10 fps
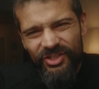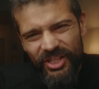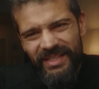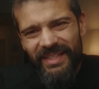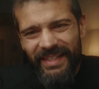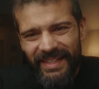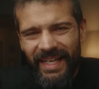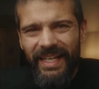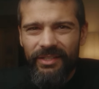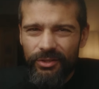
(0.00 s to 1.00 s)
just a
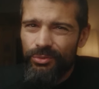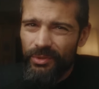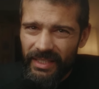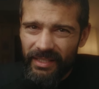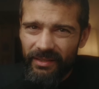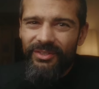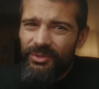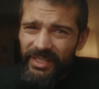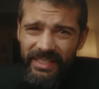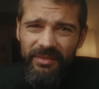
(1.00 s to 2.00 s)
tad too little. You
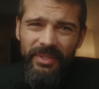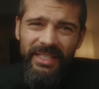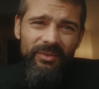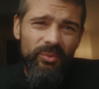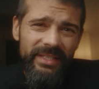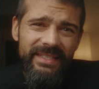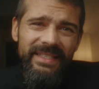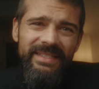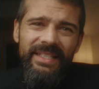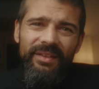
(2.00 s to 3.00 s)
need to be at
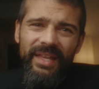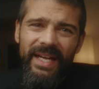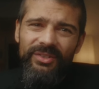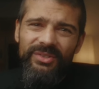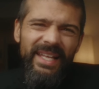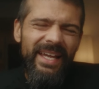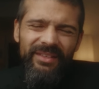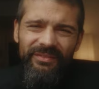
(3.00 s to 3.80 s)
1/16000 at the